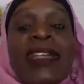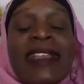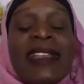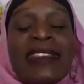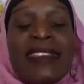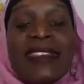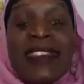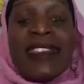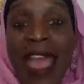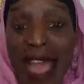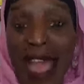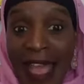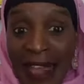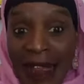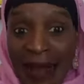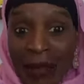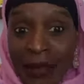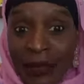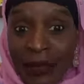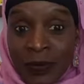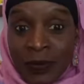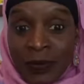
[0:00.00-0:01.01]

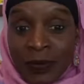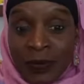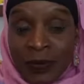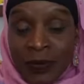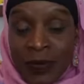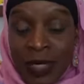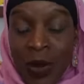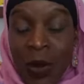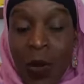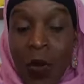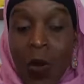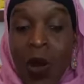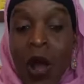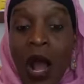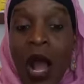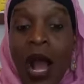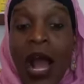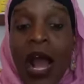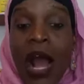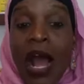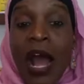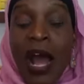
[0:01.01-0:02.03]
Now,
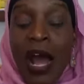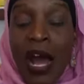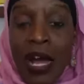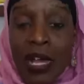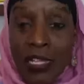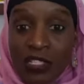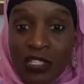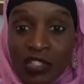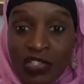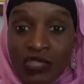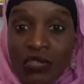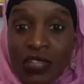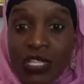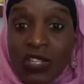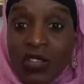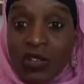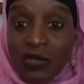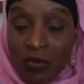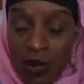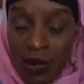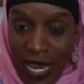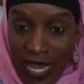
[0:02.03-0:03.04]

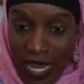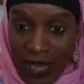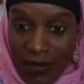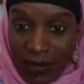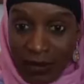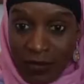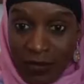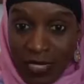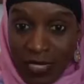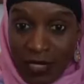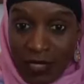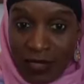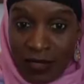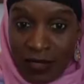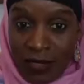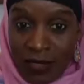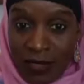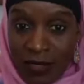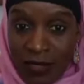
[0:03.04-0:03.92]
100 grams